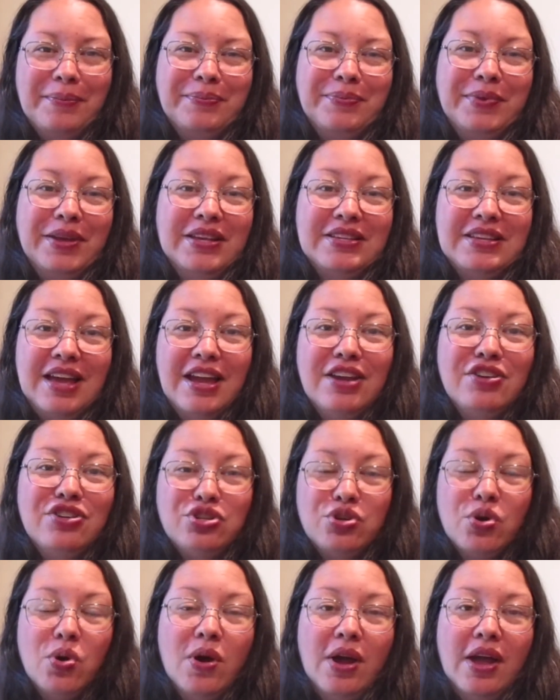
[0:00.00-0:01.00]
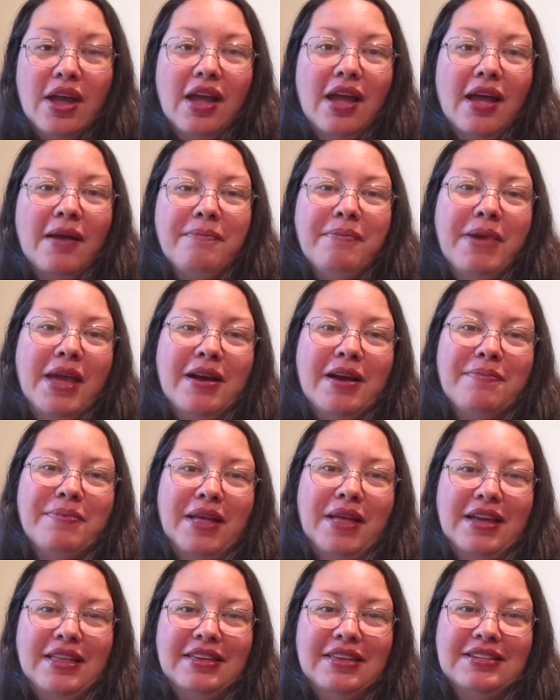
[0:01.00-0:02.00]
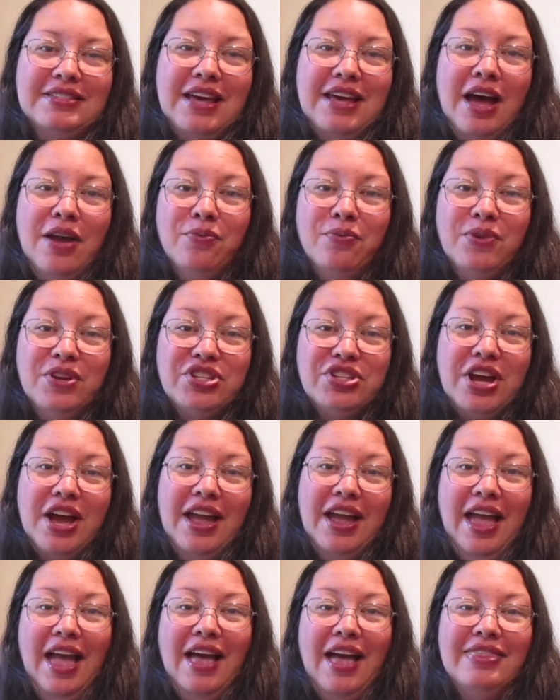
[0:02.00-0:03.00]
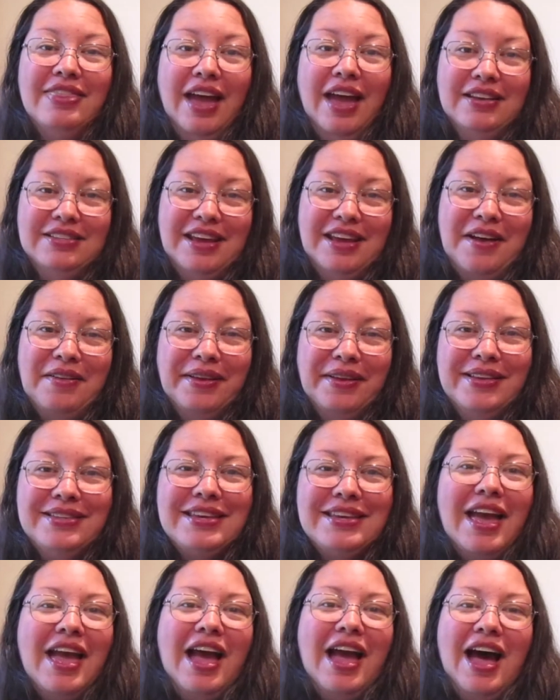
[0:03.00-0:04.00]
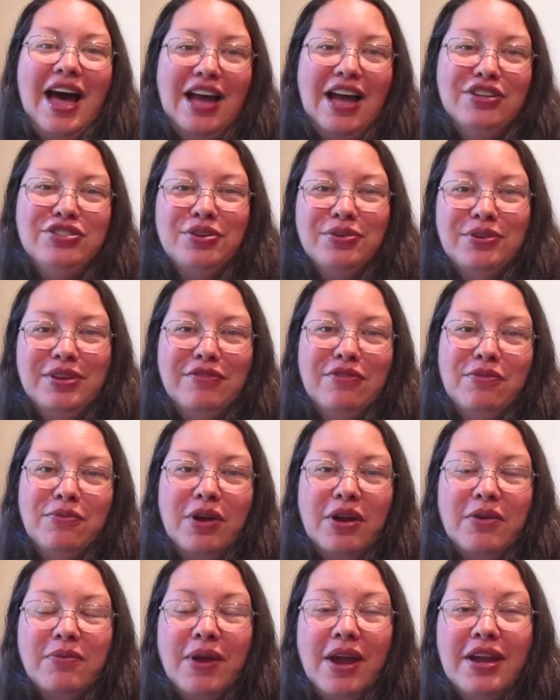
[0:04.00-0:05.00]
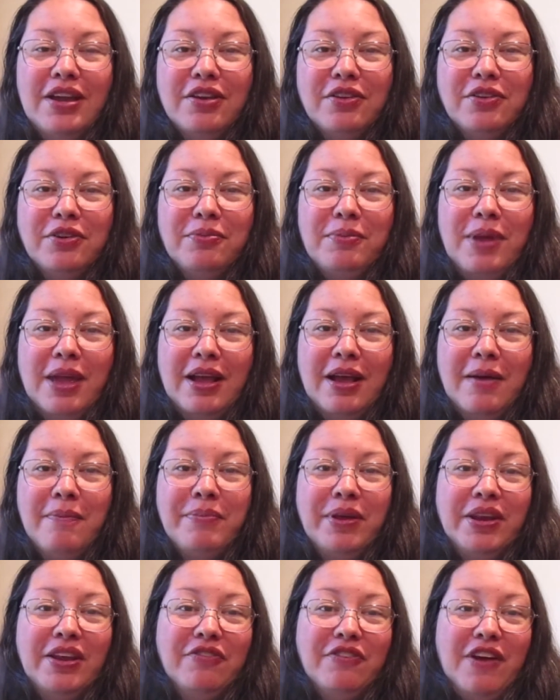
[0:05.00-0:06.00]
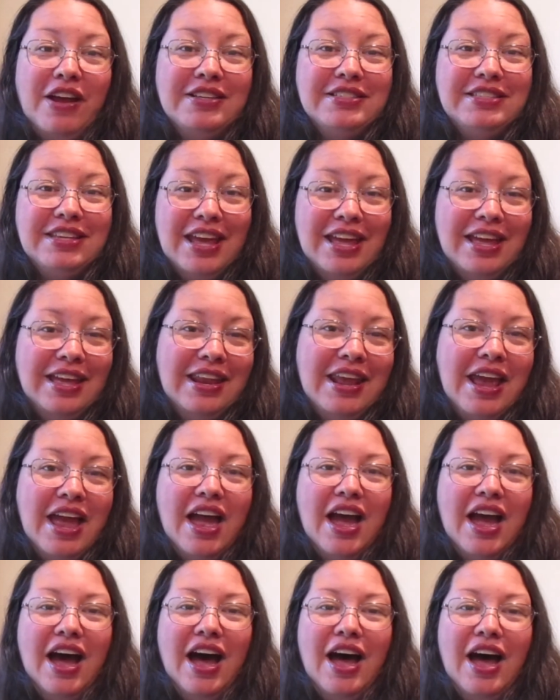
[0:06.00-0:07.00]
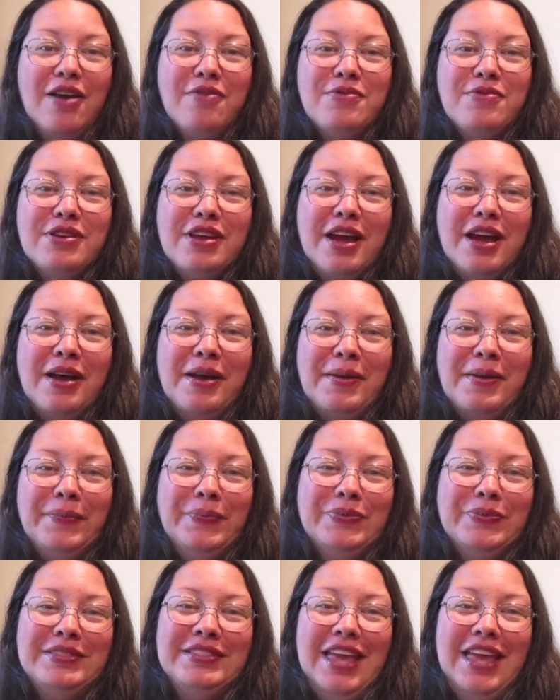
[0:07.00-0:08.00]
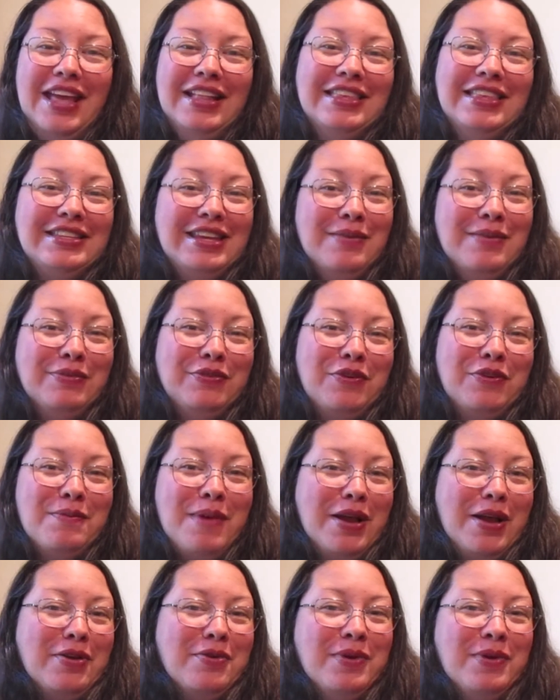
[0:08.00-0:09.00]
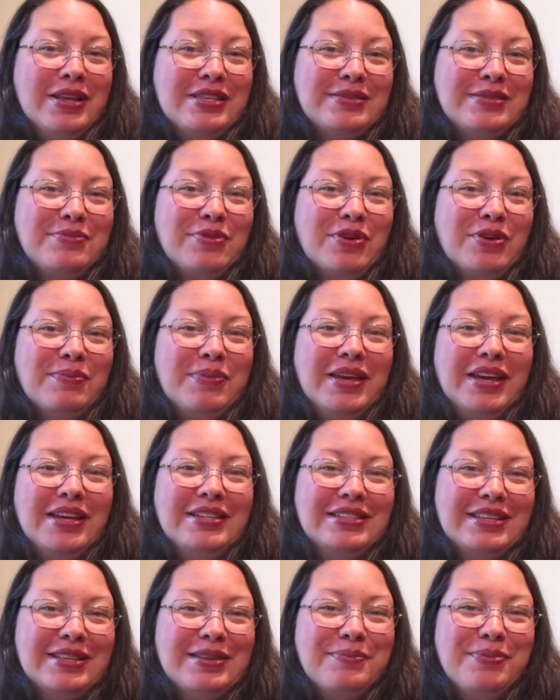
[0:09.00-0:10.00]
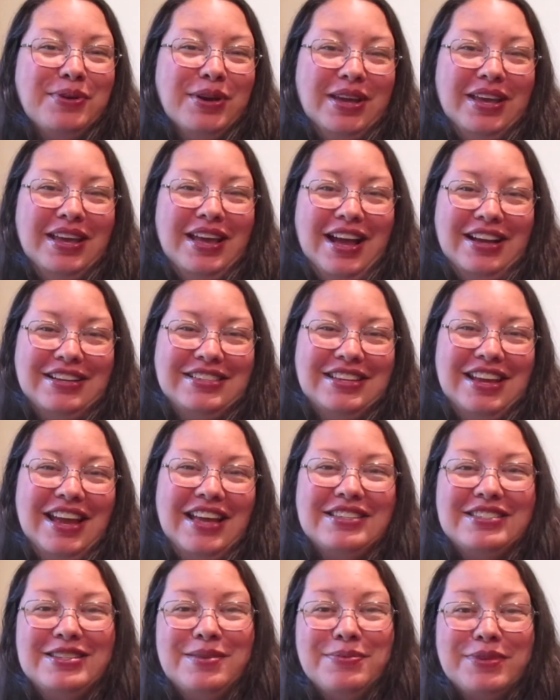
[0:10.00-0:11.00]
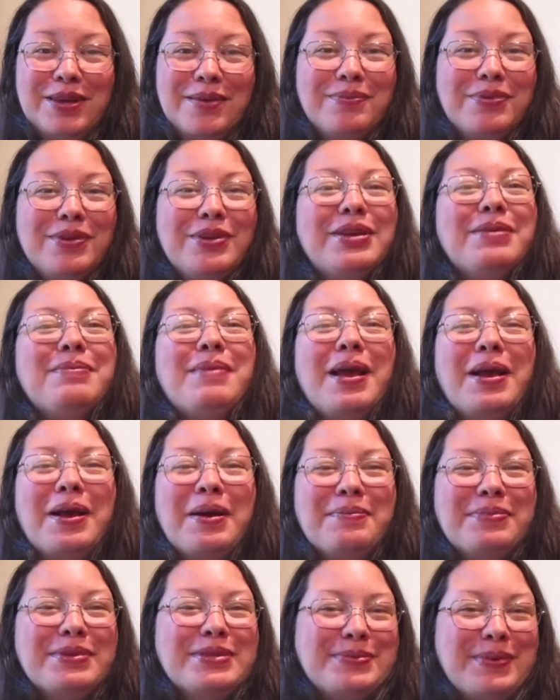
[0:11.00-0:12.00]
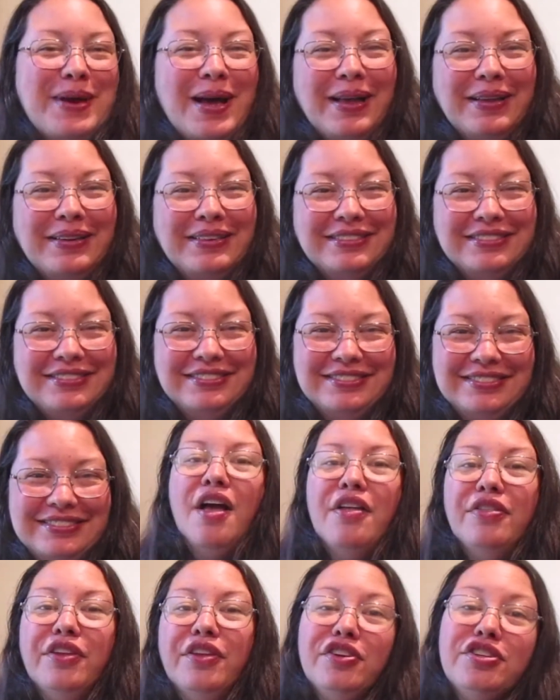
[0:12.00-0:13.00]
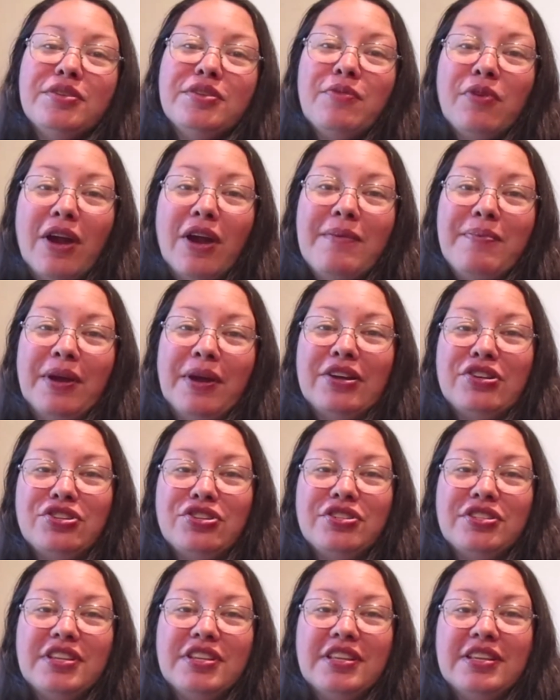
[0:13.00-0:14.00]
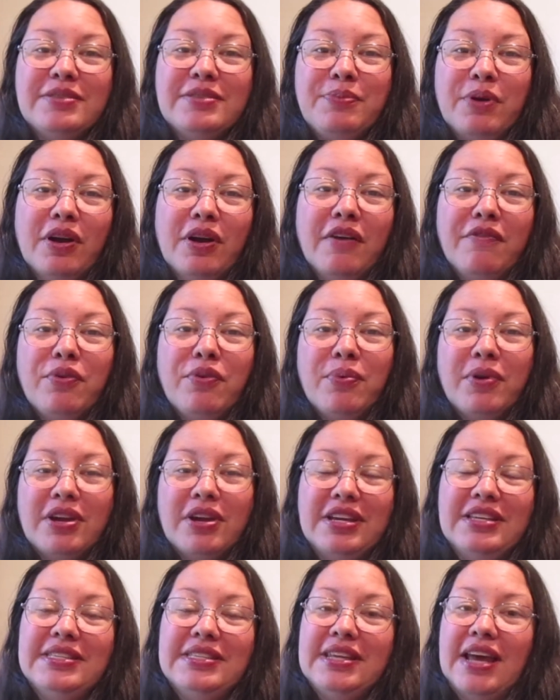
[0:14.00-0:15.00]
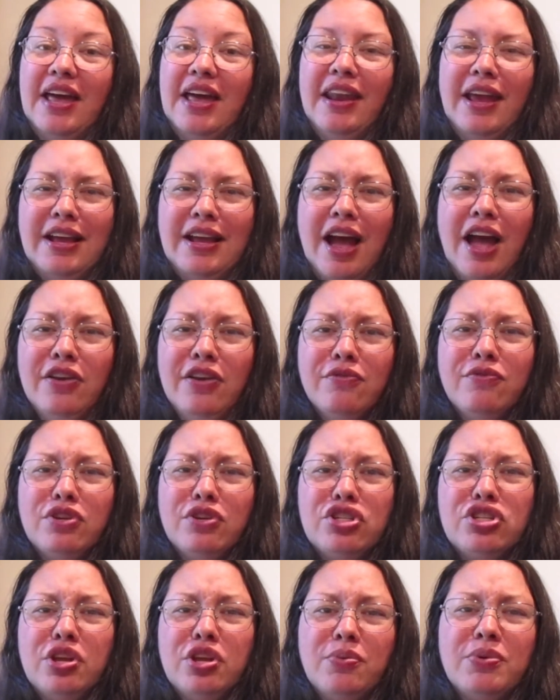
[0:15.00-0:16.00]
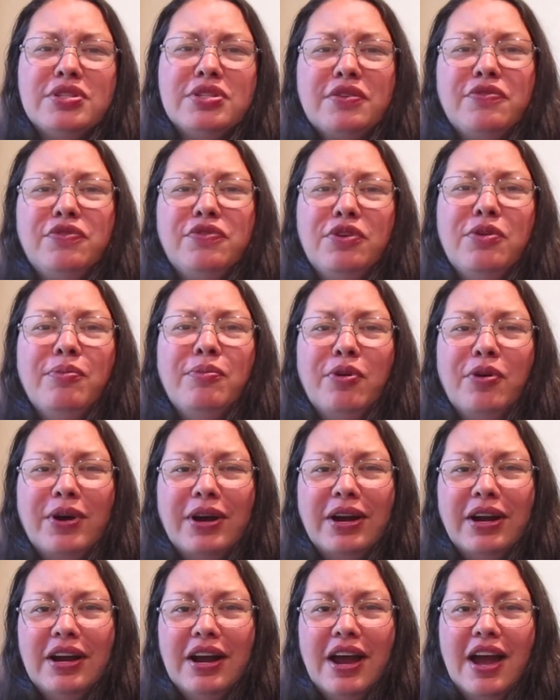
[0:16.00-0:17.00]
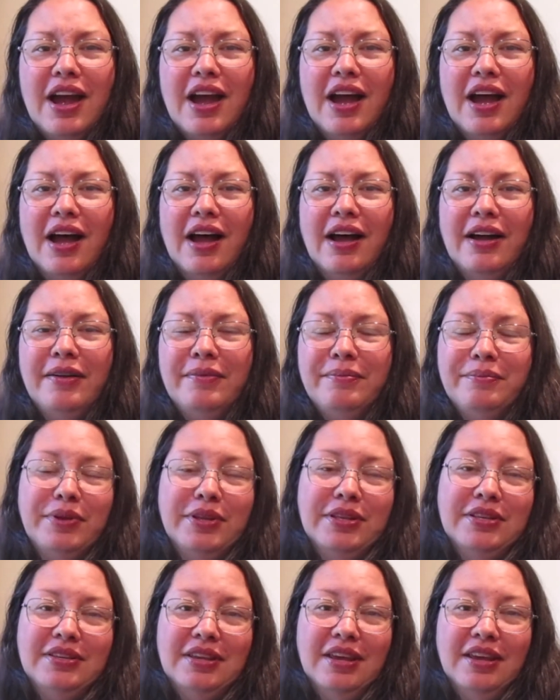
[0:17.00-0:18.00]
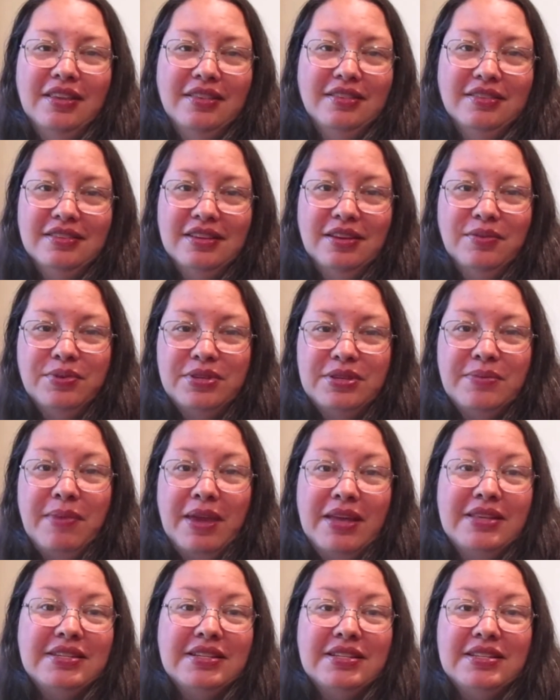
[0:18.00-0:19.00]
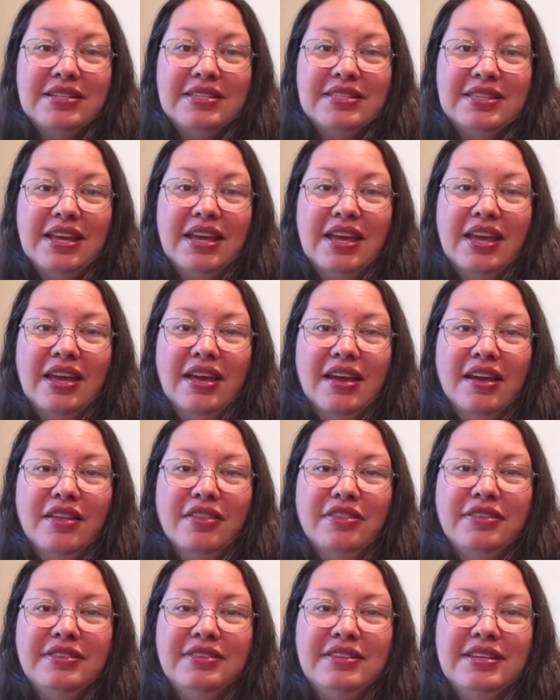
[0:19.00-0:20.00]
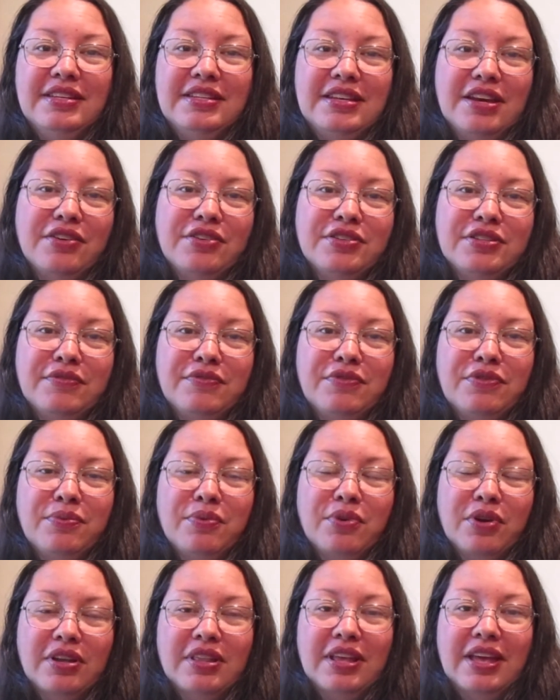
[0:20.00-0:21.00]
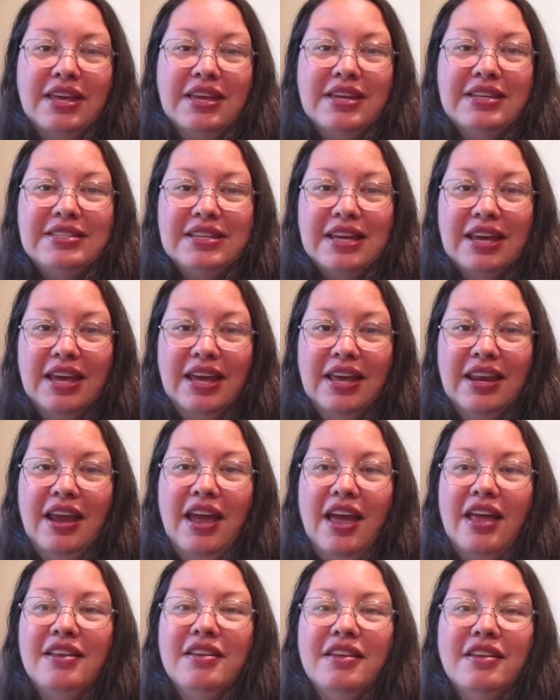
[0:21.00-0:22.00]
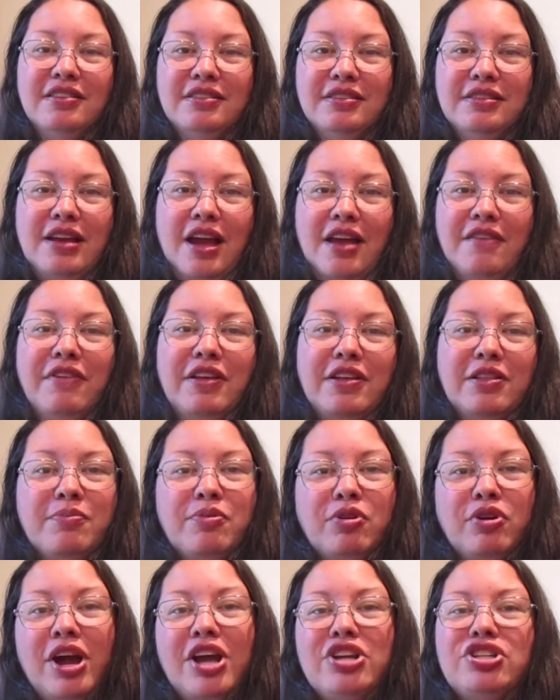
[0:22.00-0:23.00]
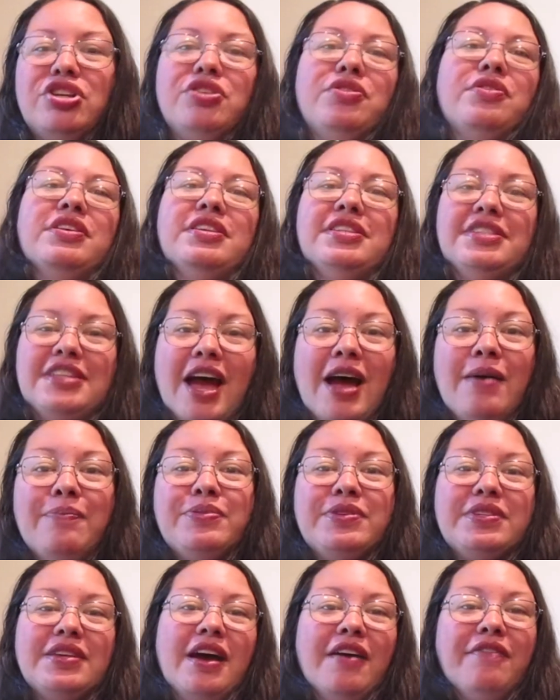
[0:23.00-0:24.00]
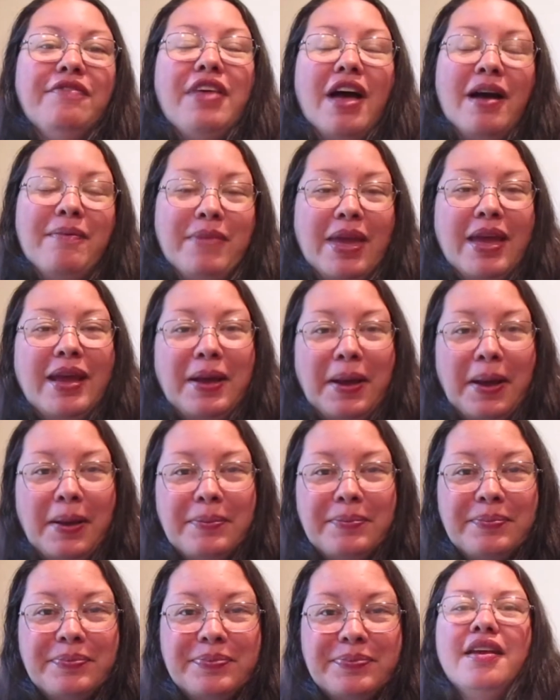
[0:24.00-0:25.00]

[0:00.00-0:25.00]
because I enjoy makeup like this. I wish I had that talent. I don't even wear regular makeup, but if I did, I would take the tips from Michael Westmore, because in the book he actually has tips on beauty makeup as well. There's some great pictures in this book of the work he's done. I kind of wish there was a few more, but it was amazing to see details of the work that he did and kind of like the progression or the steps of that makeup.